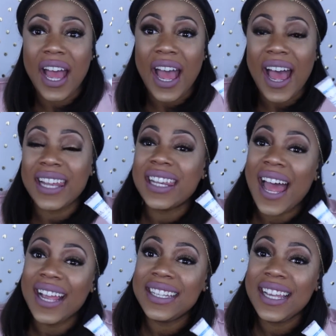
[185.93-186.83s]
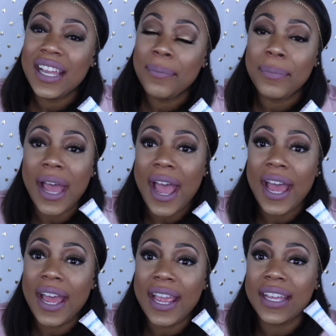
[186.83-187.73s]
I like it, but
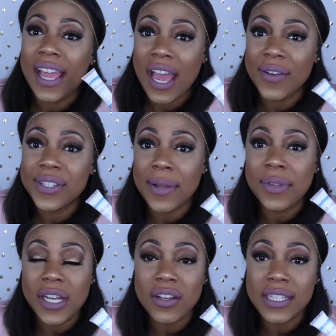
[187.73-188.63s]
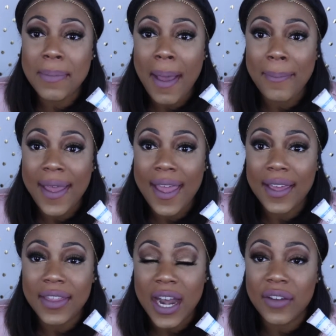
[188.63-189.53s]
I have something else in my
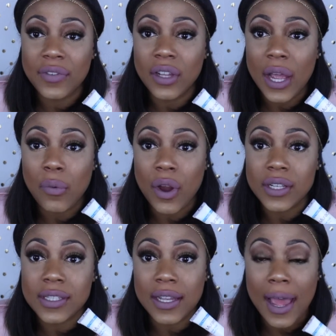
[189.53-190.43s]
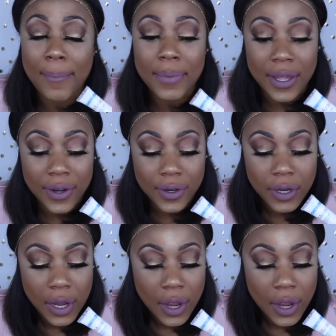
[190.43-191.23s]
bag that I feel like works a lot better.